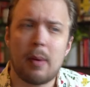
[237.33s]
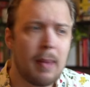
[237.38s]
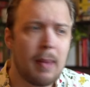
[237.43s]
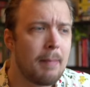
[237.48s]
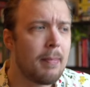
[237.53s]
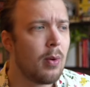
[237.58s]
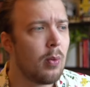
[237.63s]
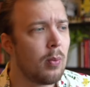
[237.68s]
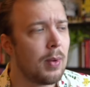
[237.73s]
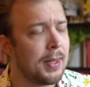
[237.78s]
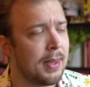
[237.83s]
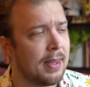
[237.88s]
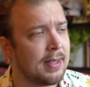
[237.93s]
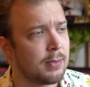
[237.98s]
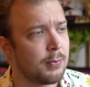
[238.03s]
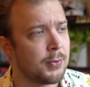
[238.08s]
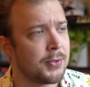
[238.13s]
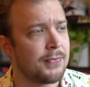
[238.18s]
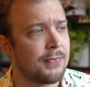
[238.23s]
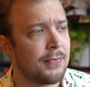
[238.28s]
I remember when
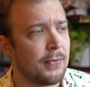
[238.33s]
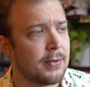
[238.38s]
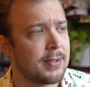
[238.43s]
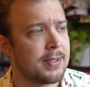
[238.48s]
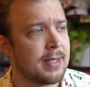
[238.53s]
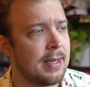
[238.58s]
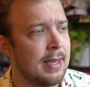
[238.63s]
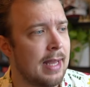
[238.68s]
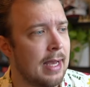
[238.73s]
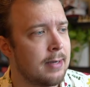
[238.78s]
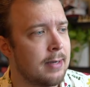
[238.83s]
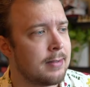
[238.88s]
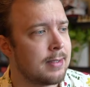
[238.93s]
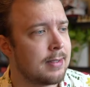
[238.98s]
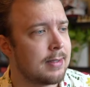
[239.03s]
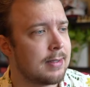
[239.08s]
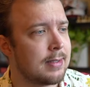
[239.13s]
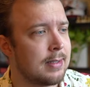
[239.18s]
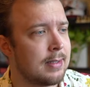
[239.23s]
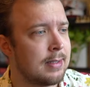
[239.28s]
this was first
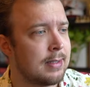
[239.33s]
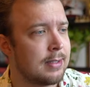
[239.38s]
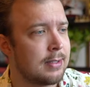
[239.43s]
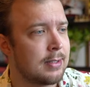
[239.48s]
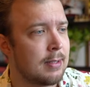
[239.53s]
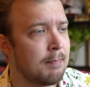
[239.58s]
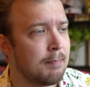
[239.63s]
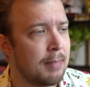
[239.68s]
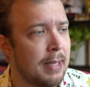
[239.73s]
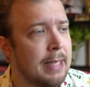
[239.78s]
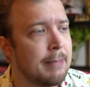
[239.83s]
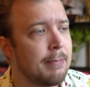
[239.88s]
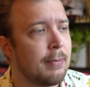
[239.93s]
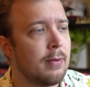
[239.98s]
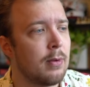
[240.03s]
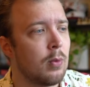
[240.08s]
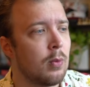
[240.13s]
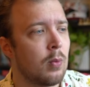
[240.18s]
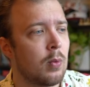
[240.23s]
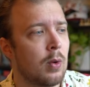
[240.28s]
announced, uh, some
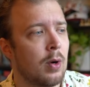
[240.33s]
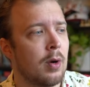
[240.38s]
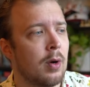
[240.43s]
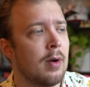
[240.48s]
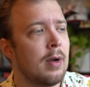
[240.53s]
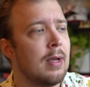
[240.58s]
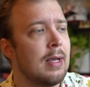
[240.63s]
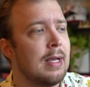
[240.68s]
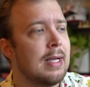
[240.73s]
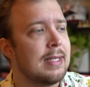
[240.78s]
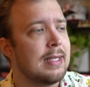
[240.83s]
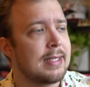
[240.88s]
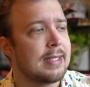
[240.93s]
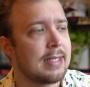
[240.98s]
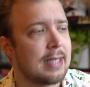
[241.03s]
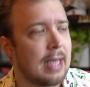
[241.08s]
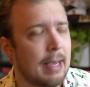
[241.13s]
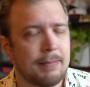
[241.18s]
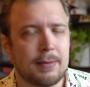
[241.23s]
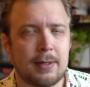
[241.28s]
people were
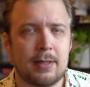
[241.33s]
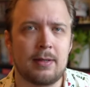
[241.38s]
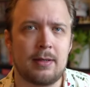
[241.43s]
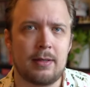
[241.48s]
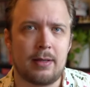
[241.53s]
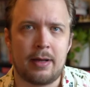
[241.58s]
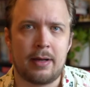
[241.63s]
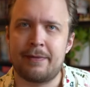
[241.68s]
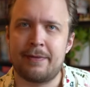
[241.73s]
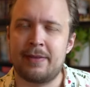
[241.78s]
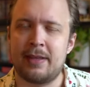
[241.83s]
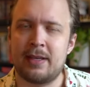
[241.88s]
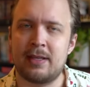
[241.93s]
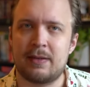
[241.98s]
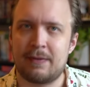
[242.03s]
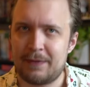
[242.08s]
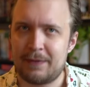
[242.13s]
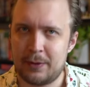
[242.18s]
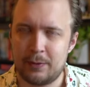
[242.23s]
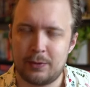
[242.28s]
skeptical of
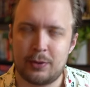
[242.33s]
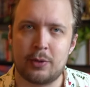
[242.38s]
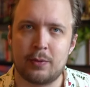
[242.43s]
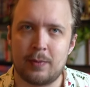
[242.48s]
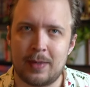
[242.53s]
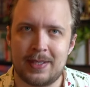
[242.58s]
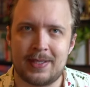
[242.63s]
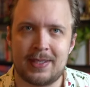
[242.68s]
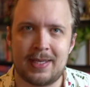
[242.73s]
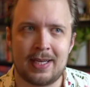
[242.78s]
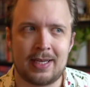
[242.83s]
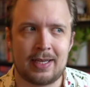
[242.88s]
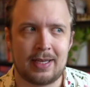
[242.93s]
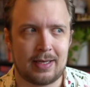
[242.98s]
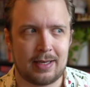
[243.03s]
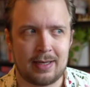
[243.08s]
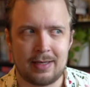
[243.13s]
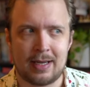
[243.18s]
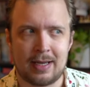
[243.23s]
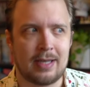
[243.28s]
this
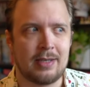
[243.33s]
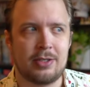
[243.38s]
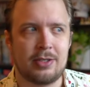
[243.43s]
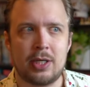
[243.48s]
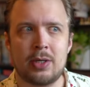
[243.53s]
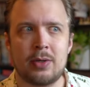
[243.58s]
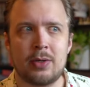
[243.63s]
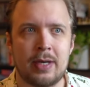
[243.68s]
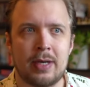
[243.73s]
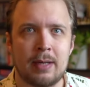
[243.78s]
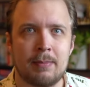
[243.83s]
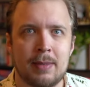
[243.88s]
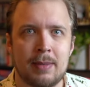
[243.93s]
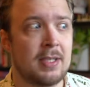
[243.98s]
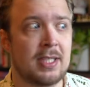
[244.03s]
futuristic Nigeria